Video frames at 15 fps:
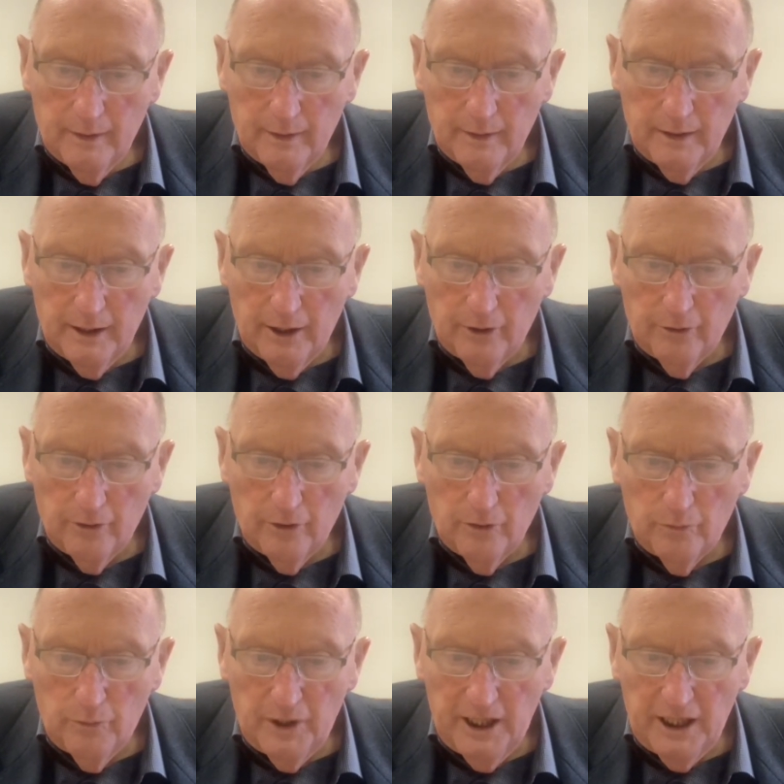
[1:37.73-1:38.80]
Now,
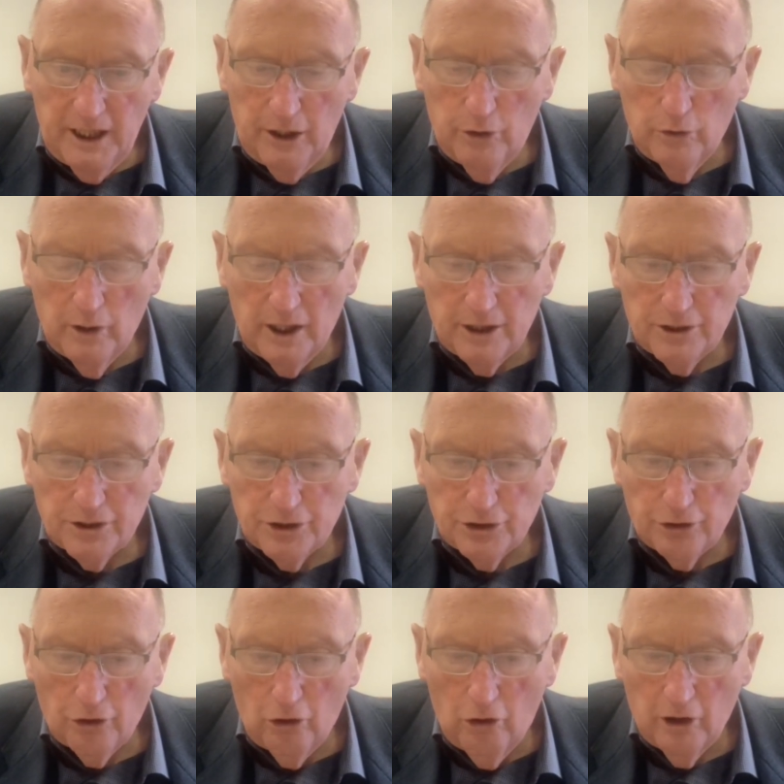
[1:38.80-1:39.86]
we who are
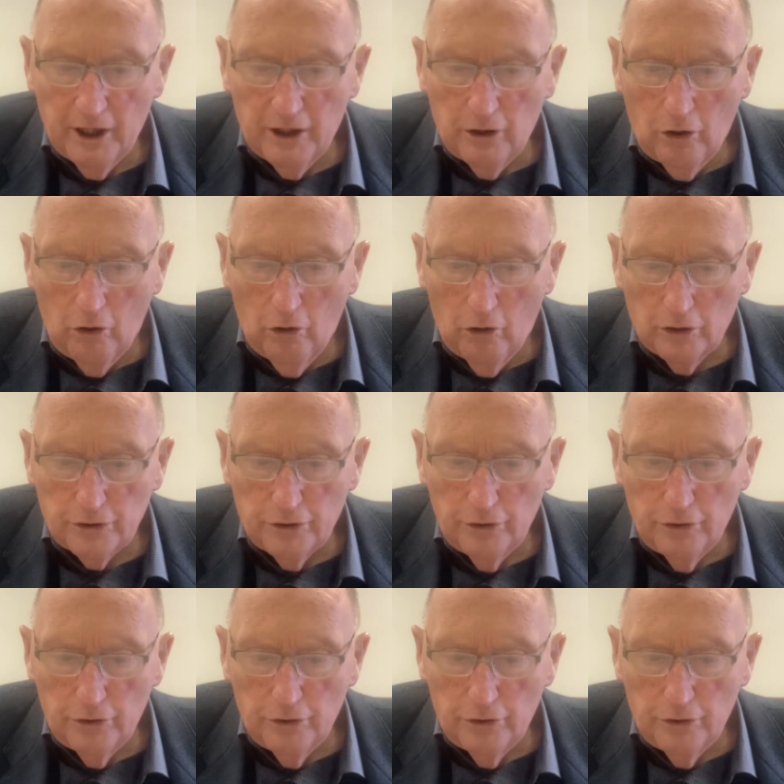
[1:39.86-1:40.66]
strong ought